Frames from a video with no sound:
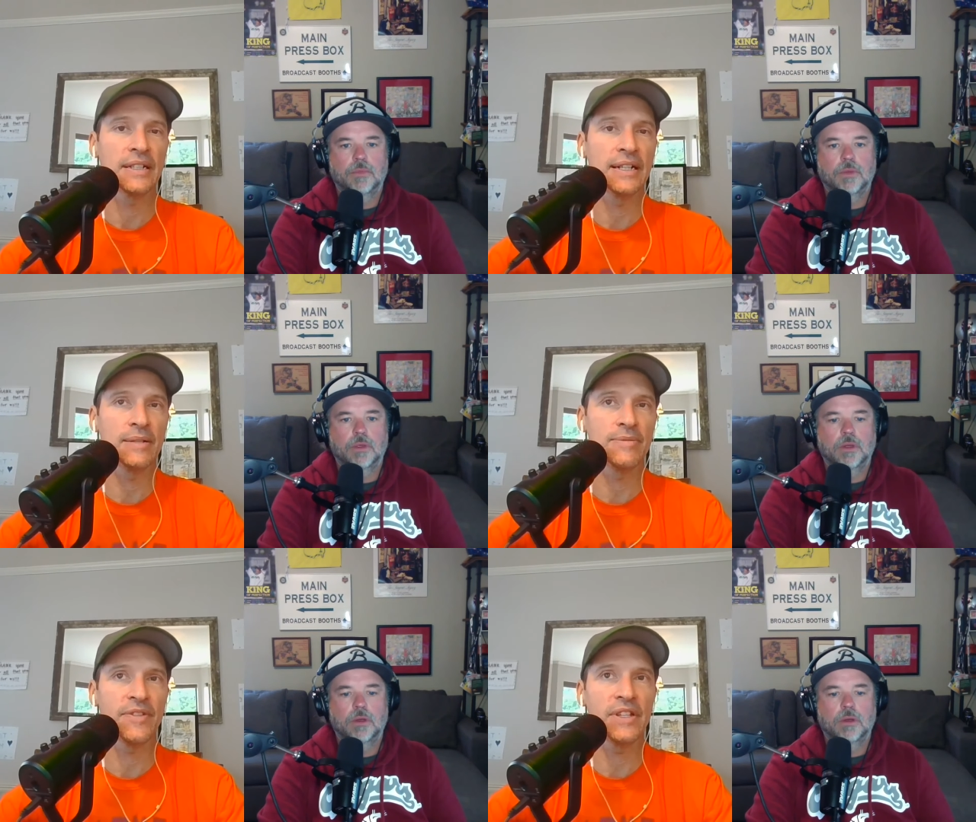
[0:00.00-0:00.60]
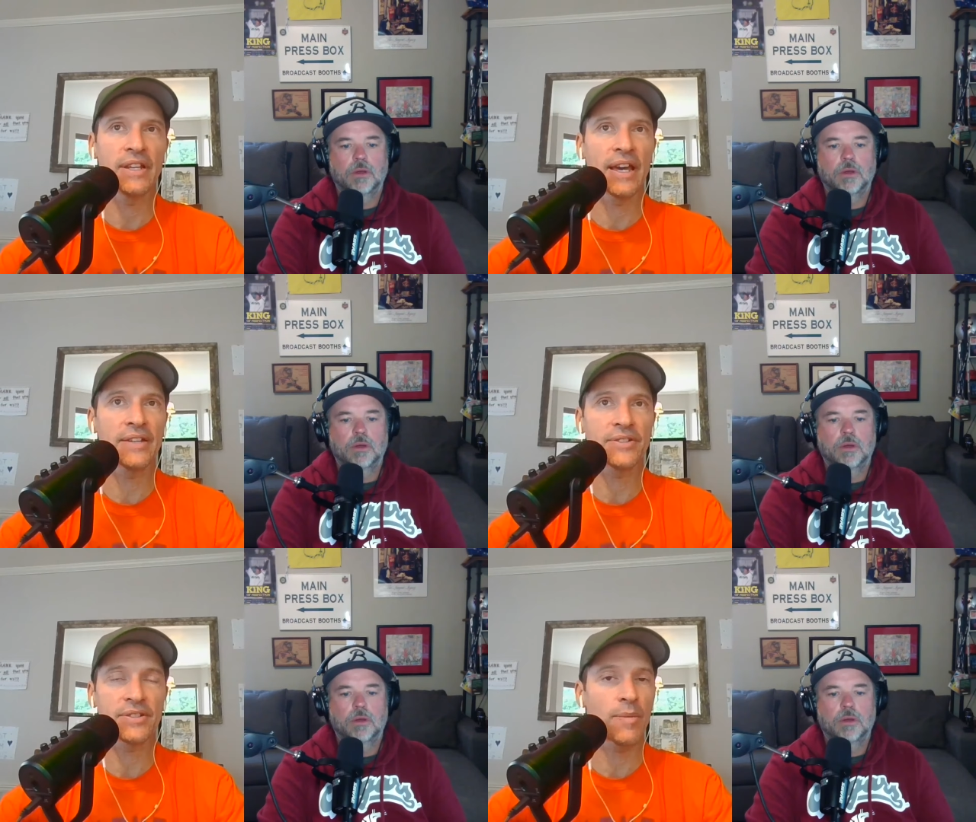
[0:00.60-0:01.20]
Speaker 1: Um, if he
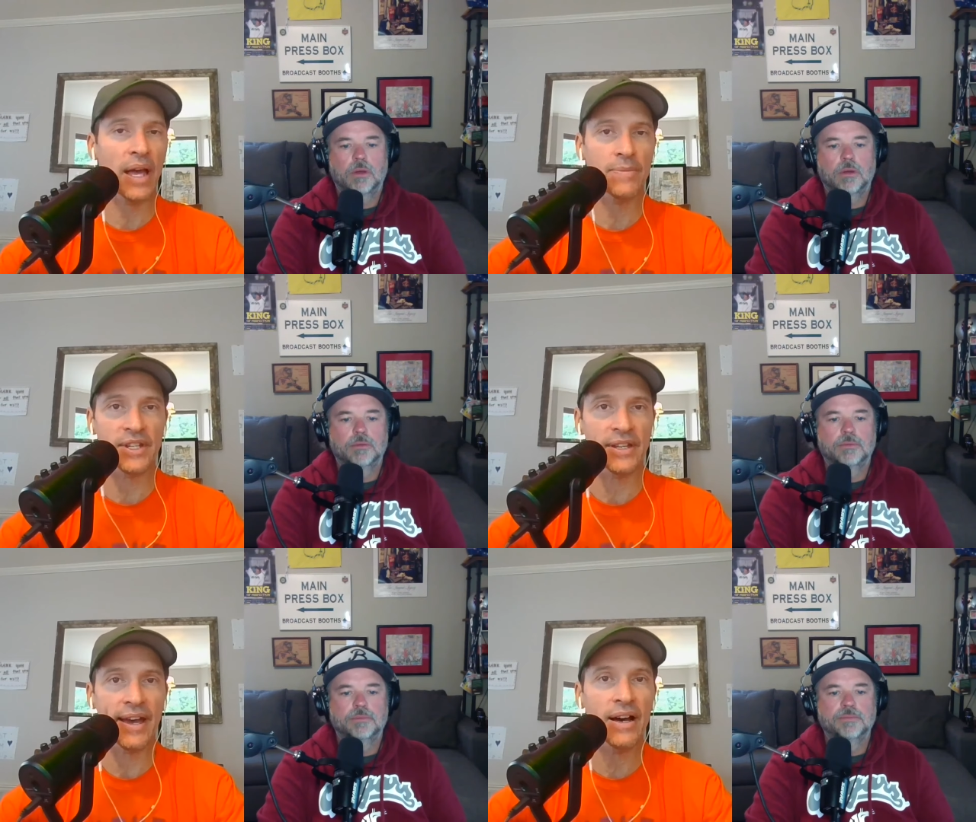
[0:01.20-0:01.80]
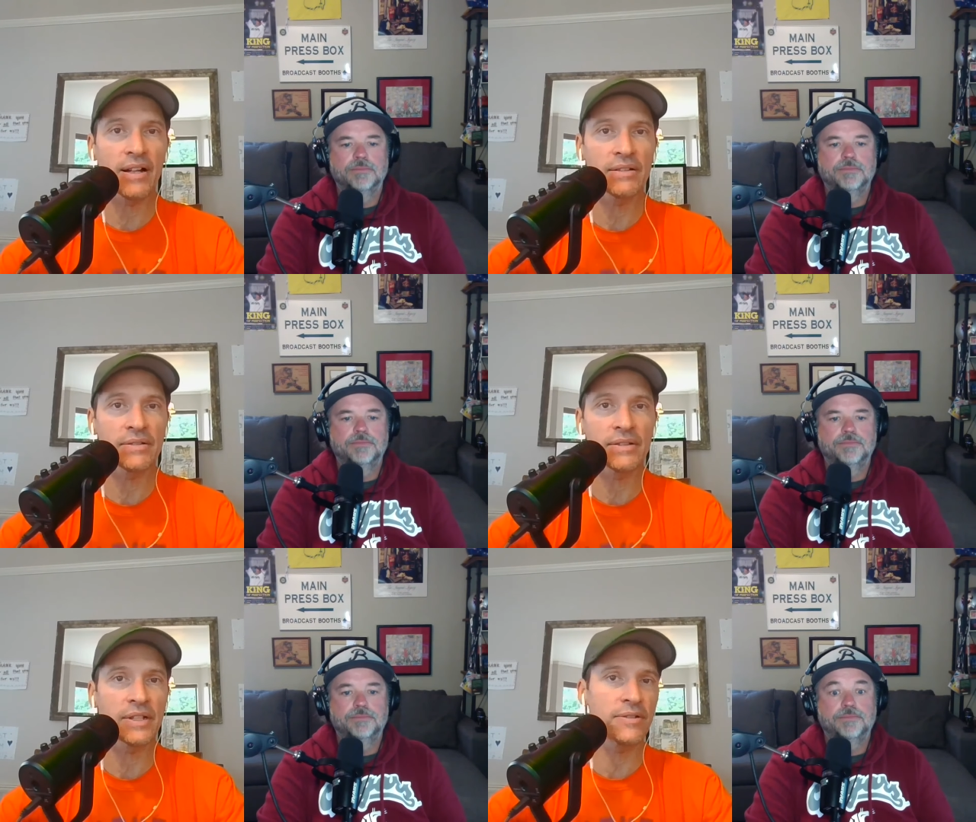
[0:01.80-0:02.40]
DH, if something happens to Cal,
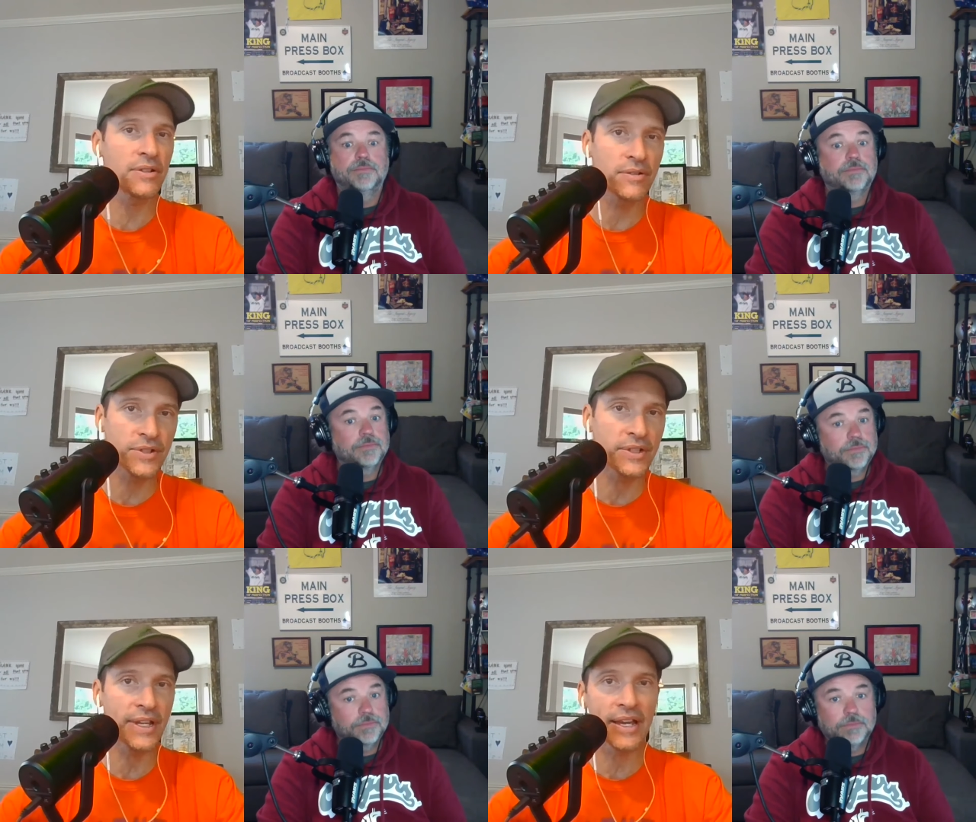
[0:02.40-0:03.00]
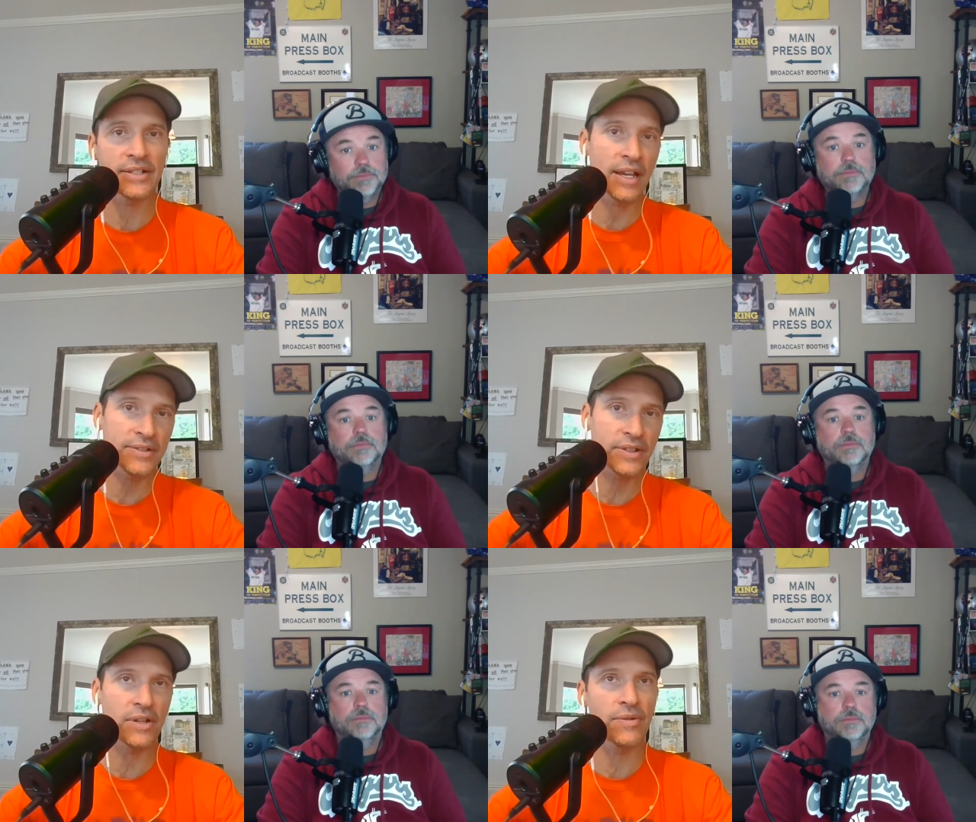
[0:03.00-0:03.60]
you know, you lose the DH, he
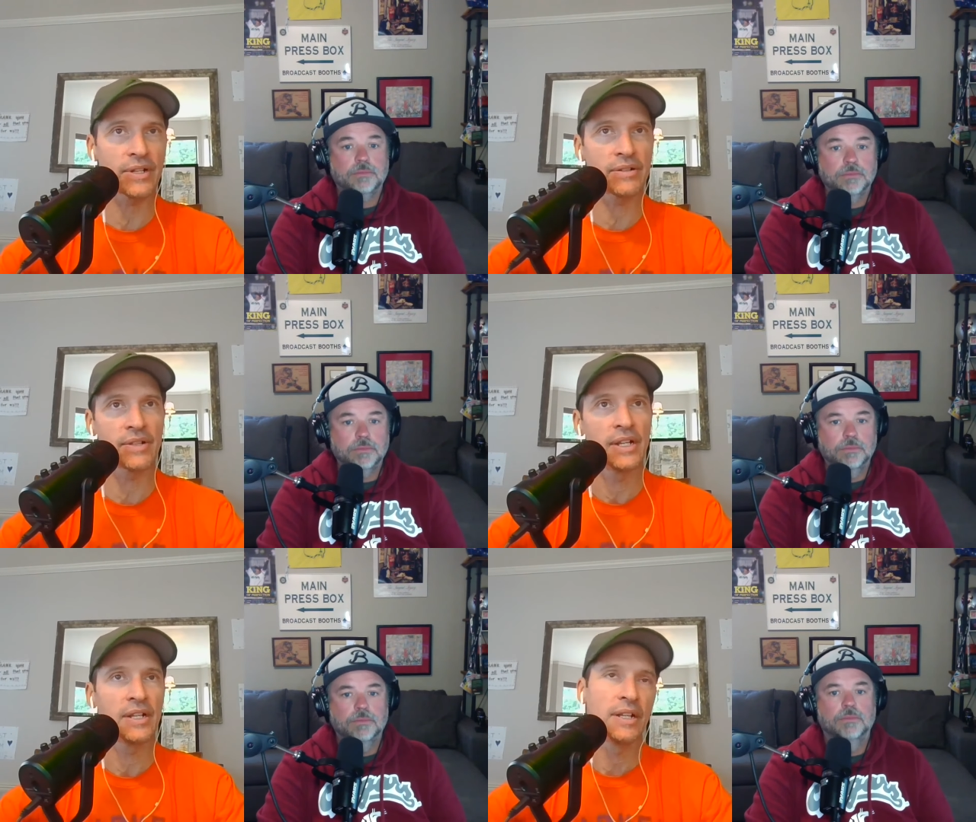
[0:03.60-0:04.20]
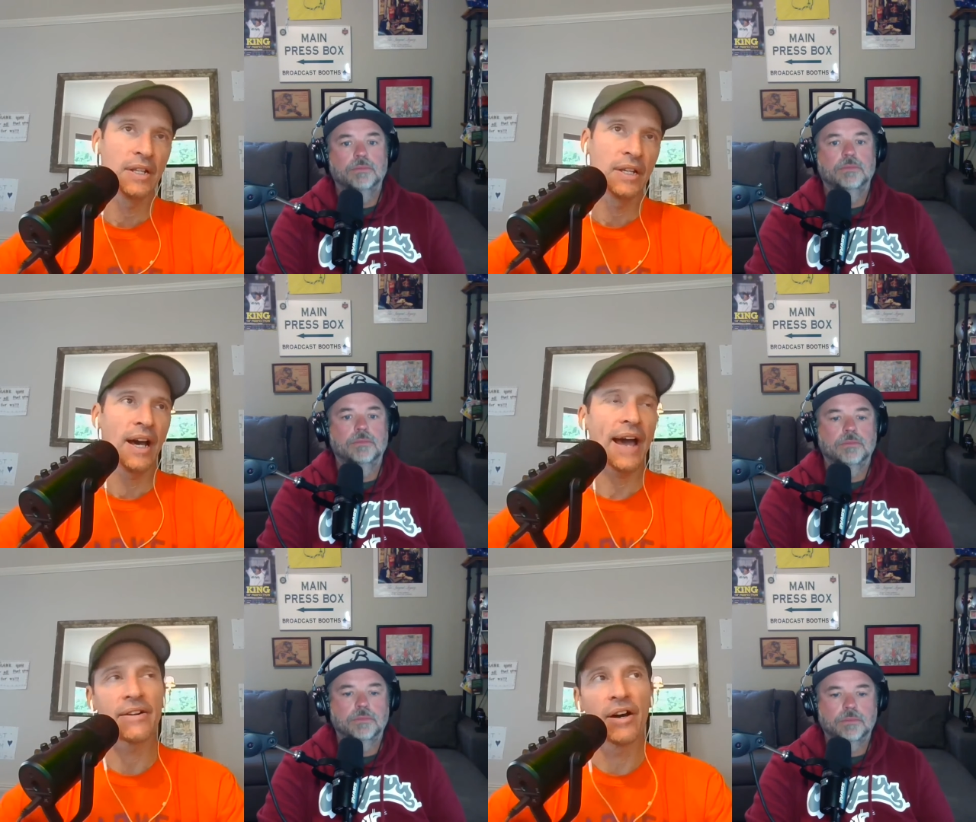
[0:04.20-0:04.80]
has to go in, or
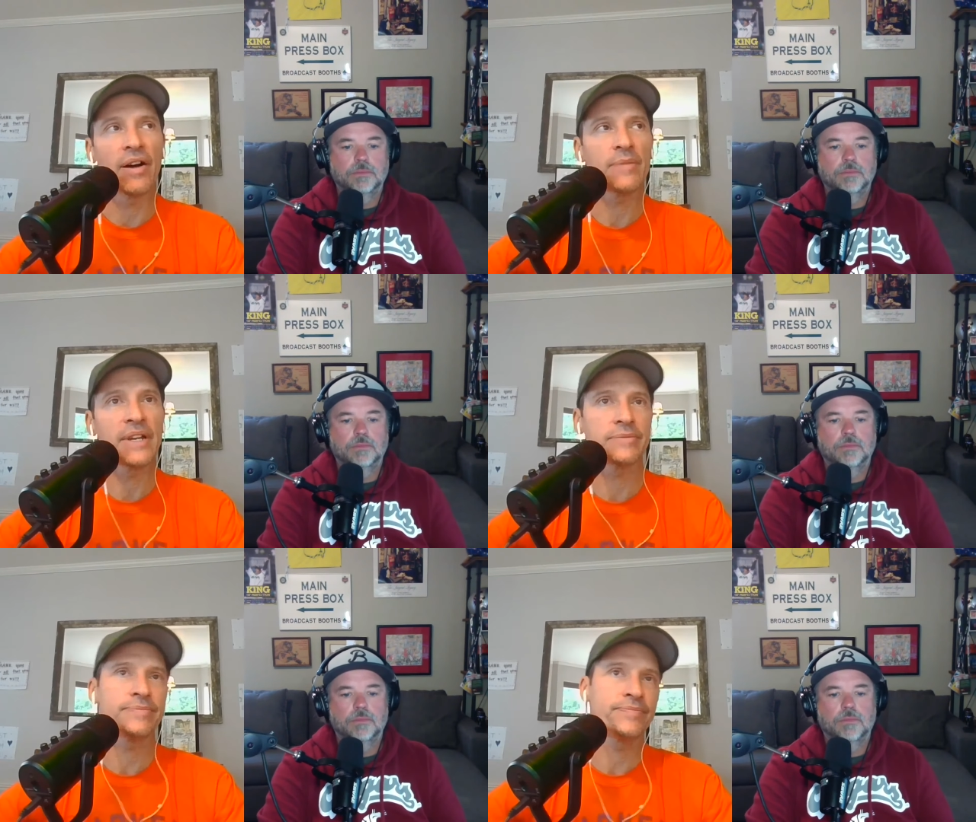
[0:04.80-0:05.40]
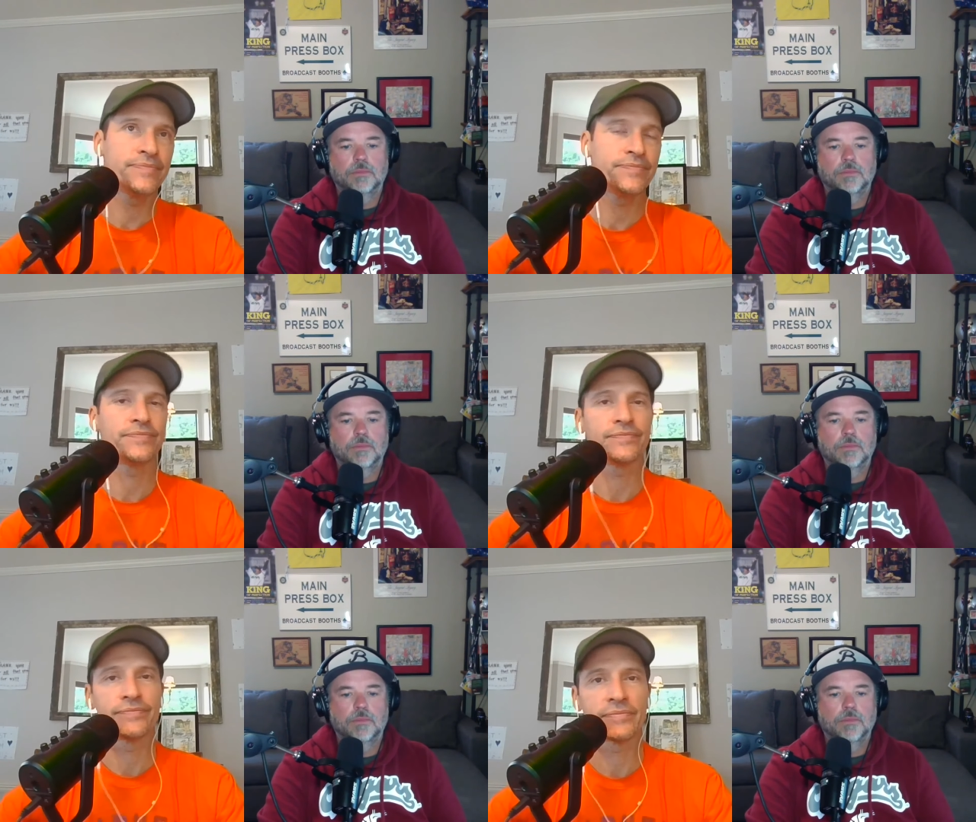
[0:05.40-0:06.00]
I don't know. I mean,
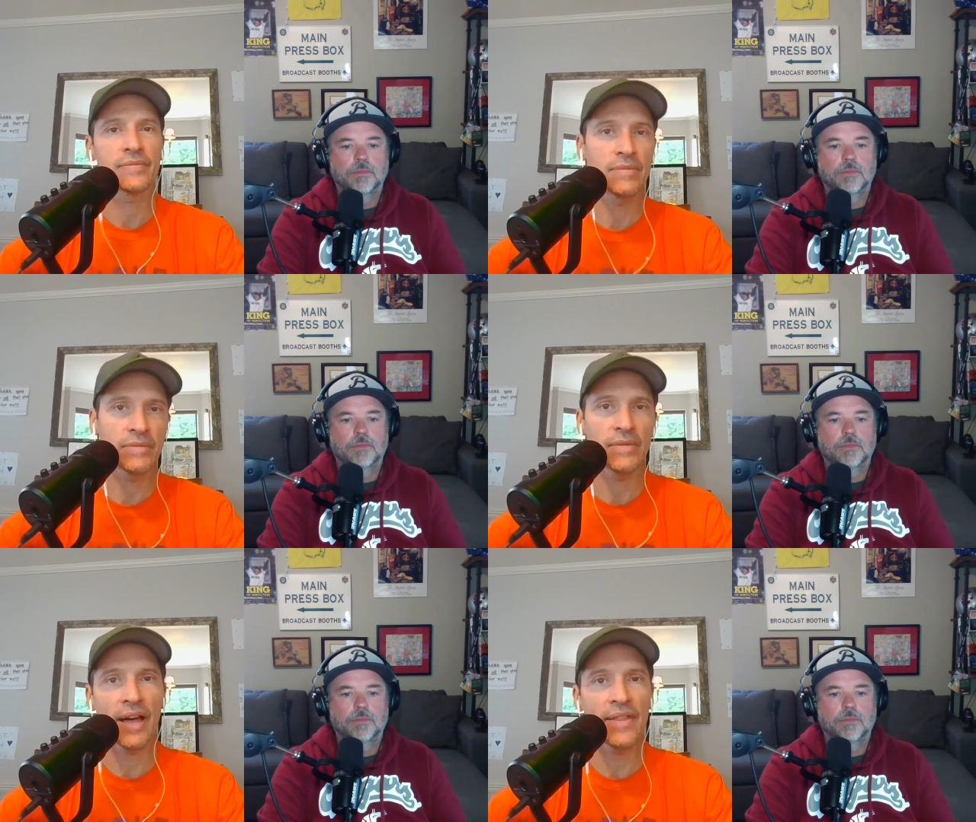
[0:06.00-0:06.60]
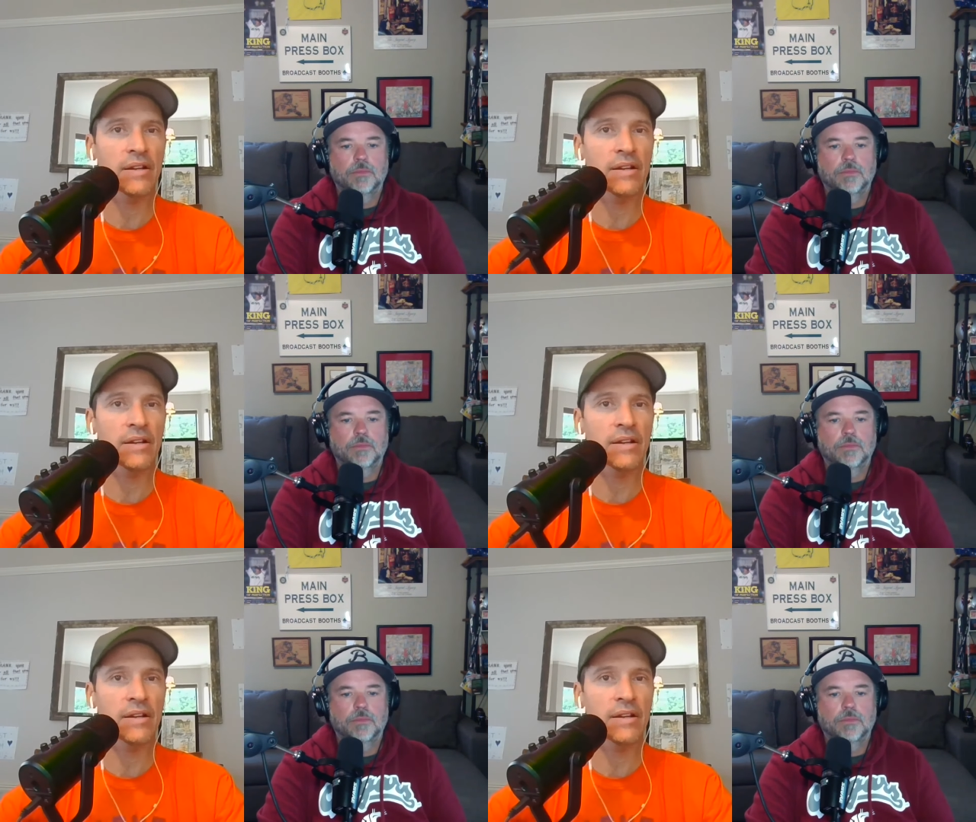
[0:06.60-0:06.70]
I